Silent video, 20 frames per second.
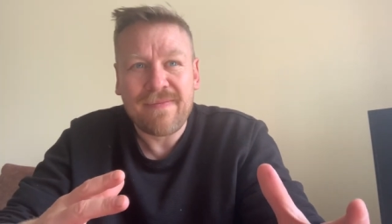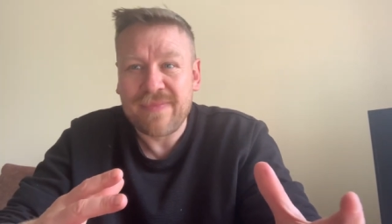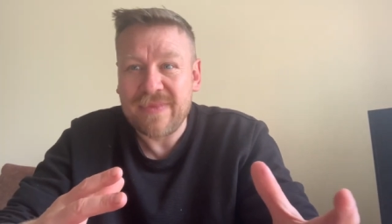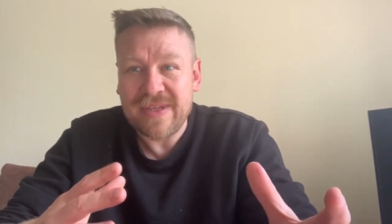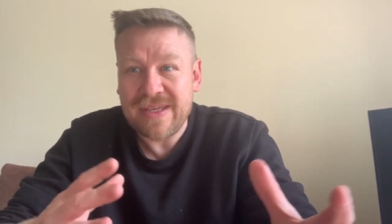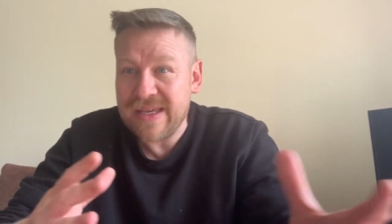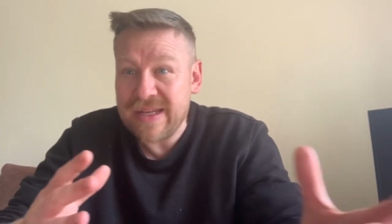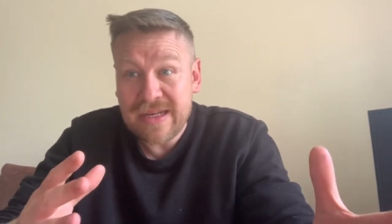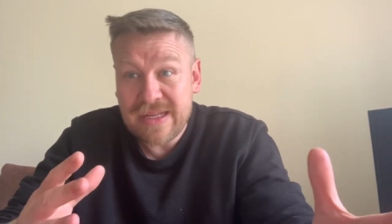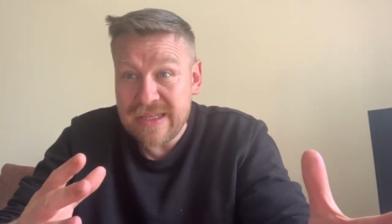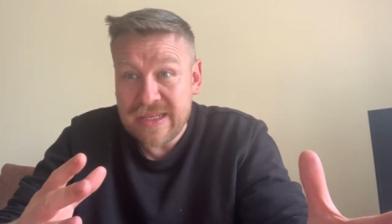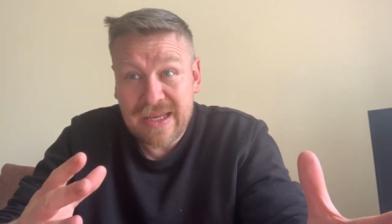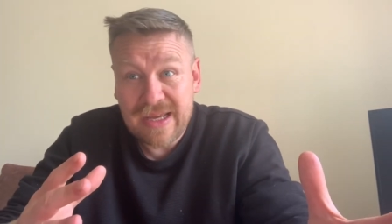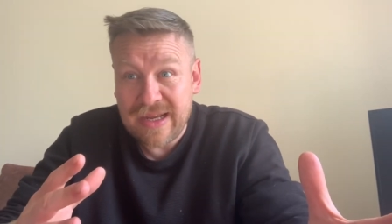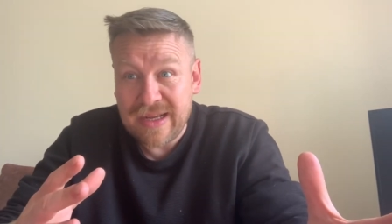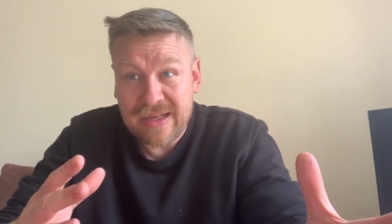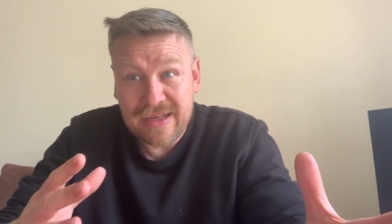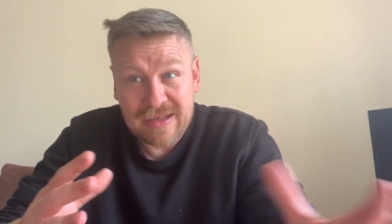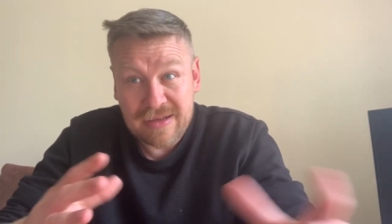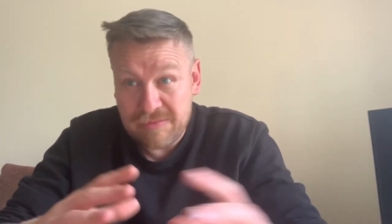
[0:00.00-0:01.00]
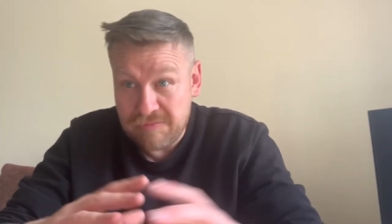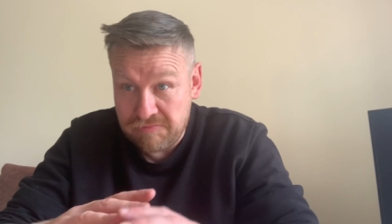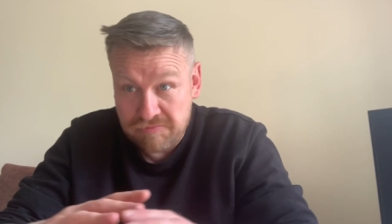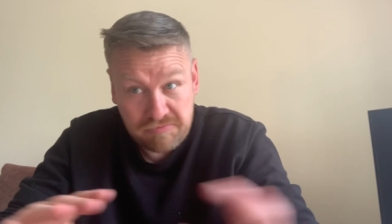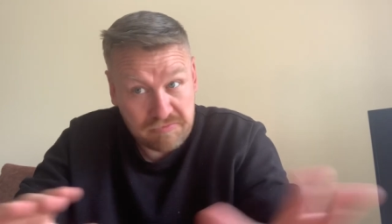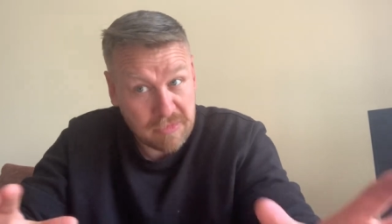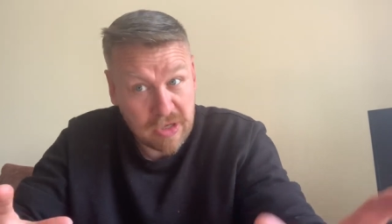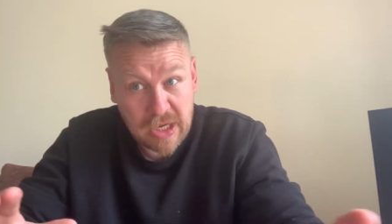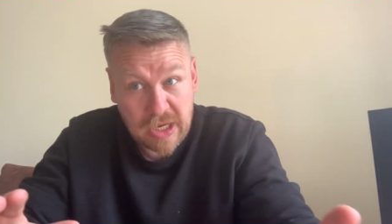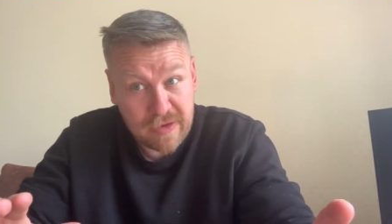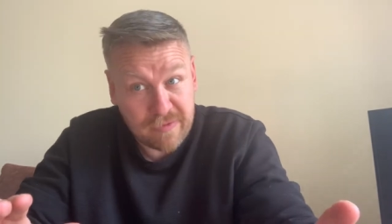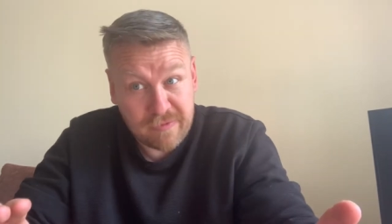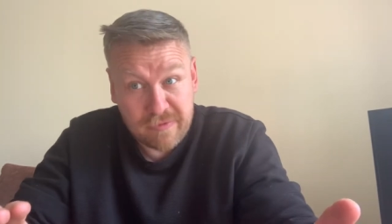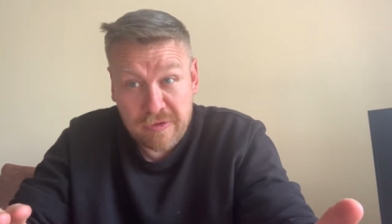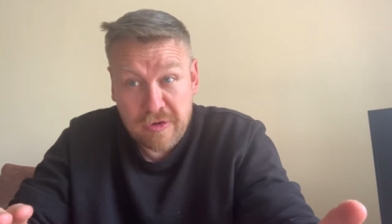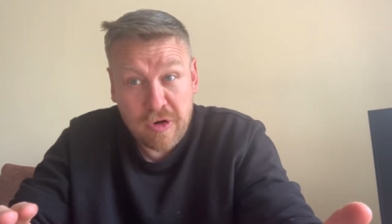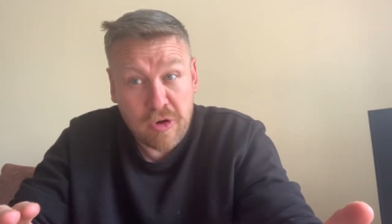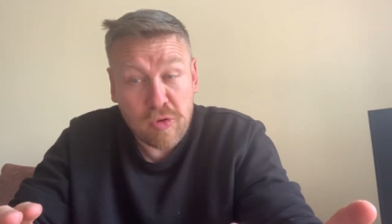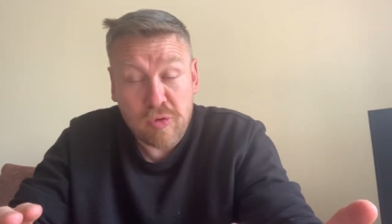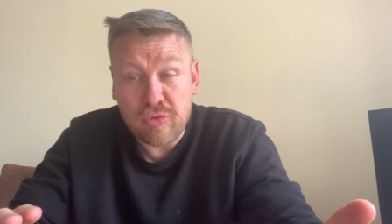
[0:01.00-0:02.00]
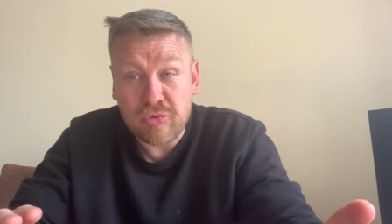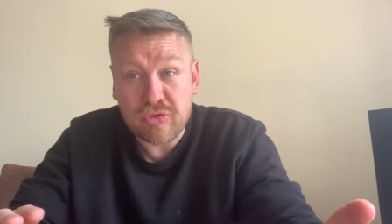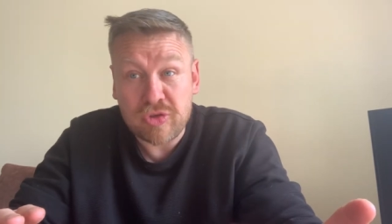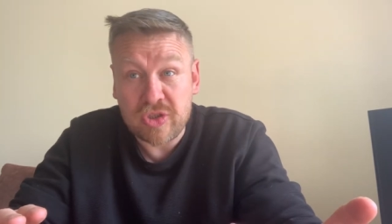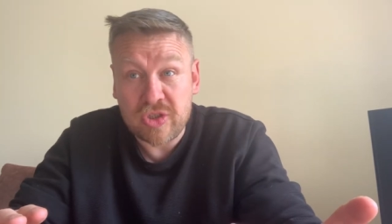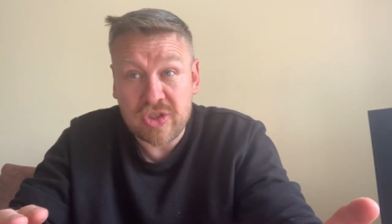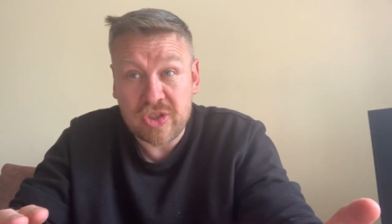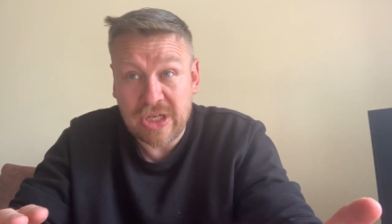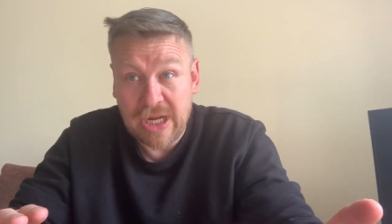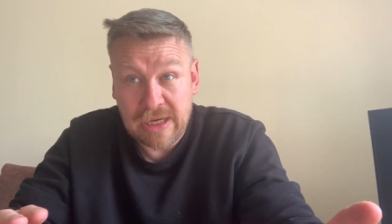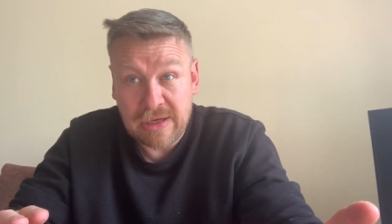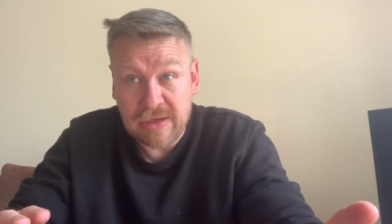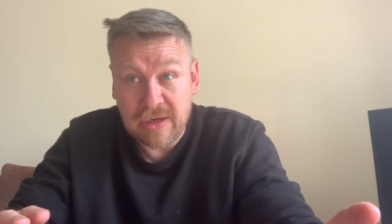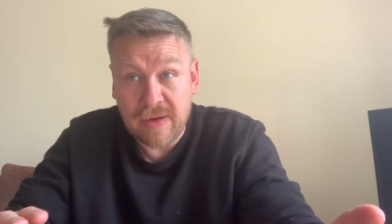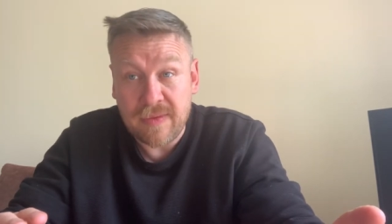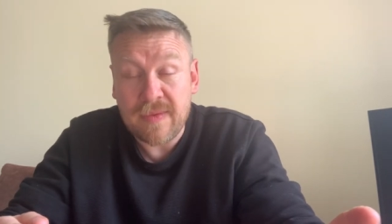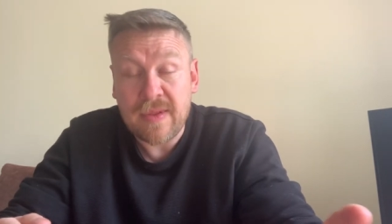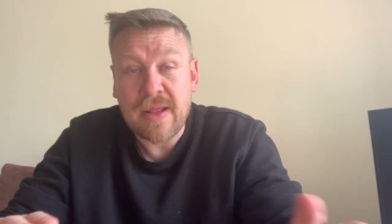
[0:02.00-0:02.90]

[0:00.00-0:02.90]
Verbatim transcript: Yin and yang have no gender,